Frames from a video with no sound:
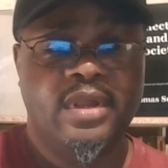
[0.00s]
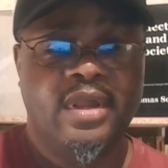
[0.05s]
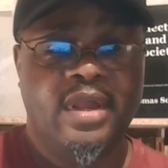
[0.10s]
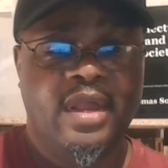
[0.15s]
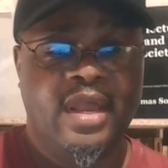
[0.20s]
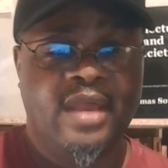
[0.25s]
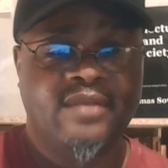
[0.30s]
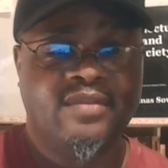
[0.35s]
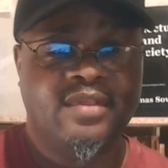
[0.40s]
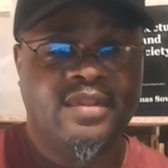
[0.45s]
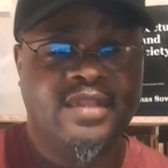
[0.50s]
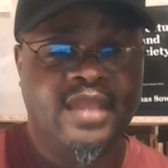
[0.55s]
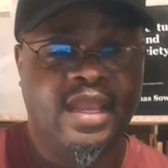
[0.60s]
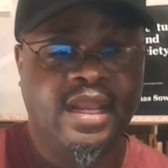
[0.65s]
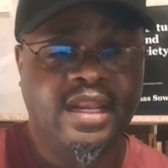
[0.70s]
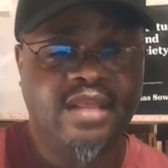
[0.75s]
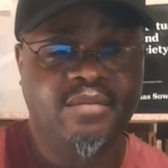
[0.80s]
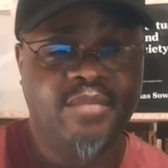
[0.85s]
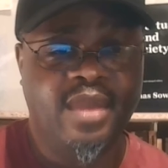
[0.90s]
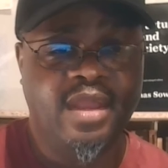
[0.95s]
As the
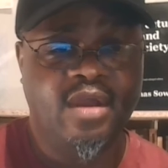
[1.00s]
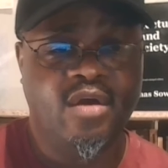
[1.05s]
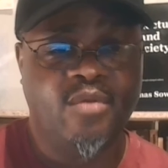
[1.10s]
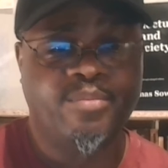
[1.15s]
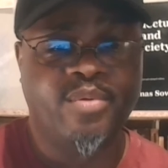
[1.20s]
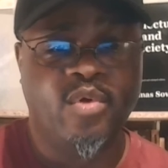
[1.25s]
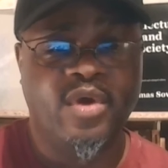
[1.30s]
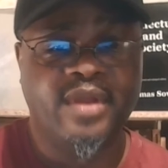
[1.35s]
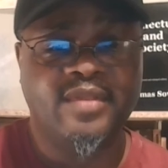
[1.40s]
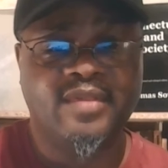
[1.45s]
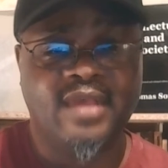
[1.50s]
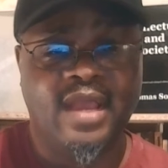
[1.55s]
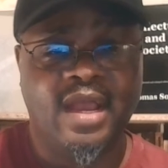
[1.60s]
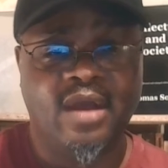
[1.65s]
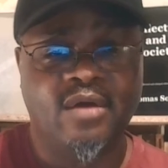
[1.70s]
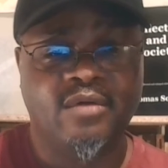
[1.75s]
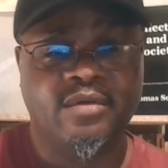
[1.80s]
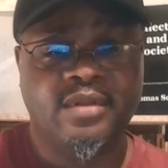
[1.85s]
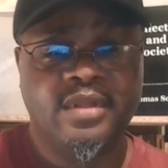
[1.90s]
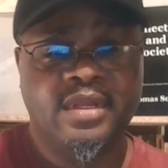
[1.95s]
Daily Mail points
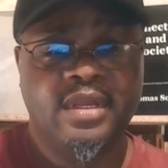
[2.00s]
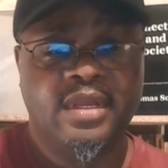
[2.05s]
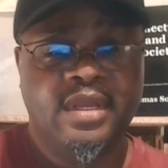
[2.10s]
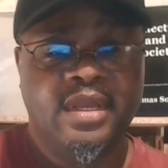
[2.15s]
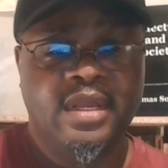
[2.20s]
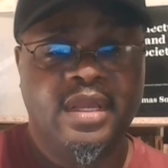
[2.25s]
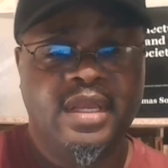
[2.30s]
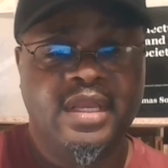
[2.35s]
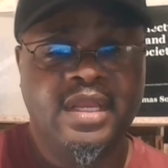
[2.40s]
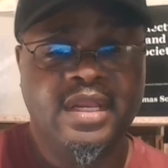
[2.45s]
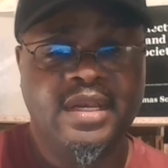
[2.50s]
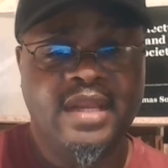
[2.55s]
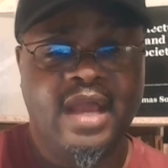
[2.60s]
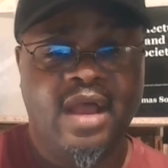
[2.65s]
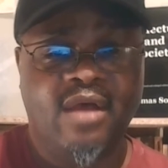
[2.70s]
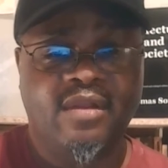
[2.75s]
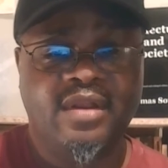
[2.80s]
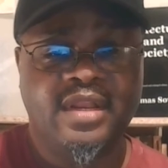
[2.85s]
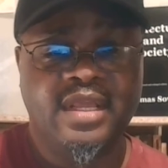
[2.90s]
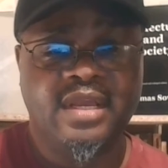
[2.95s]
out, he
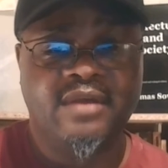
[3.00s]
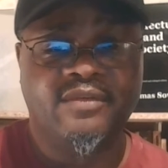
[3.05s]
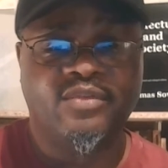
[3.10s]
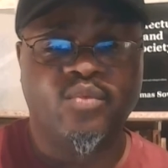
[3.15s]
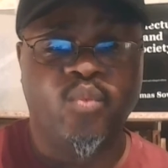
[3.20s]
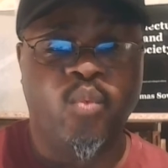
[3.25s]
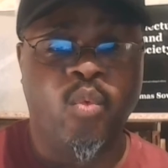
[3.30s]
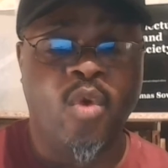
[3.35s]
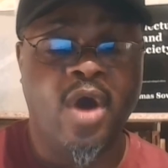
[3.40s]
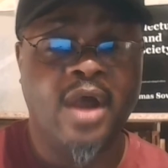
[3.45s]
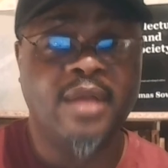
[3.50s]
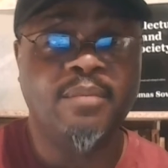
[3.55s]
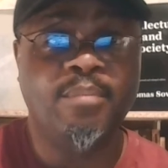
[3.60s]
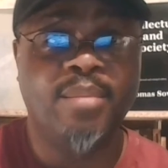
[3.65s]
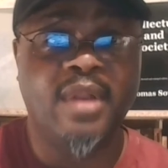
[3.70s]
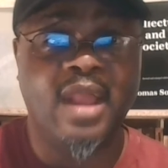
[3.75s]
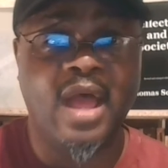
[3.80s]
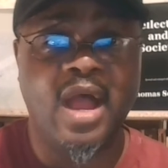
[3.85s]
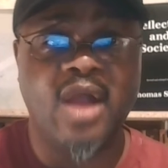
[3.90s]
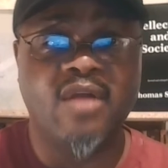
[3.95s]
now lives one
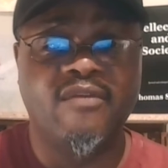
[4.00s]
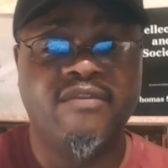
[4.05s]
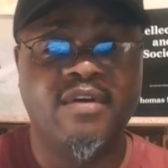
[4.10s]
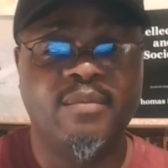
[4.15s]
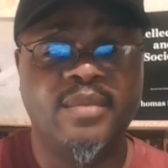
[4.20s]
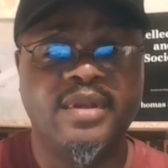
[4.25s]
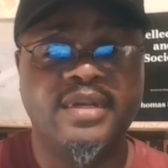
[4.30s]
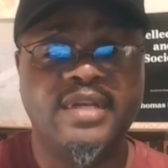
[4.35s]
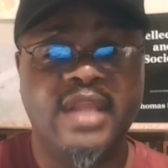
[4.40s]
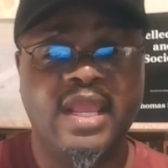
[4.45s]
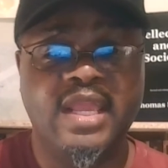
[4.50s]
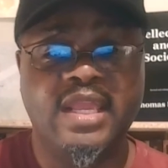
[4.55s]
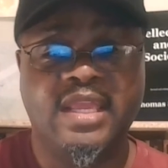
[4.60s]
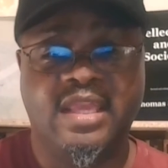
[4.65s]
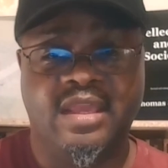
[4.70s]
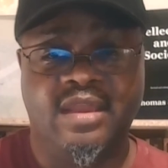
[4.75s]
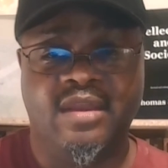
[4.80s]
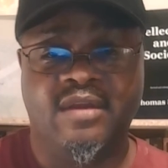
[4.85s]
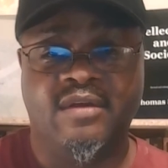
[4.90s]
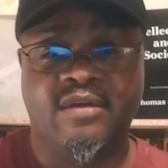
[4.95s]
block from a
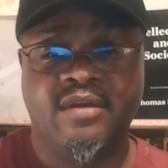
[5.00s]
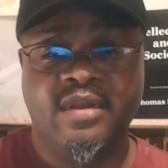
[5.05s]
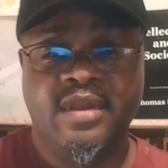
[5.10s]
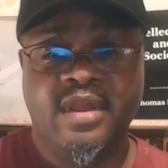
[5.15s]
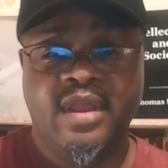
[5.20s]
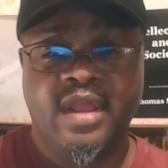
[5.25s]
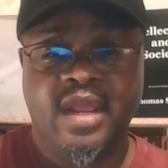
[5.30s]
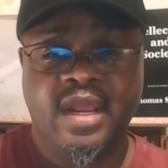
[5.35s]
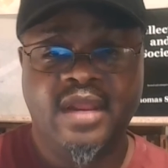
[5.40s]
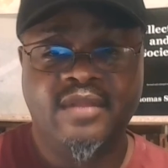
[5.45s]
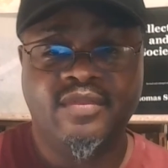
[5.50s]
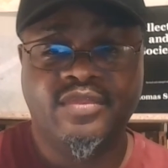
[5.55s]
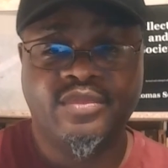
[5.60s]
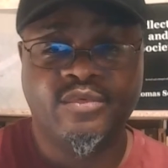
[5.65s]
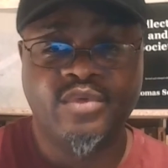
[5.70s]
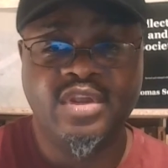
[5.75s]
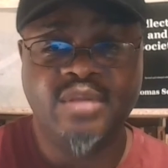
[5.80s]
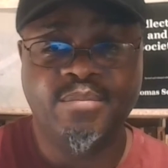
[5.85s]
daycare and three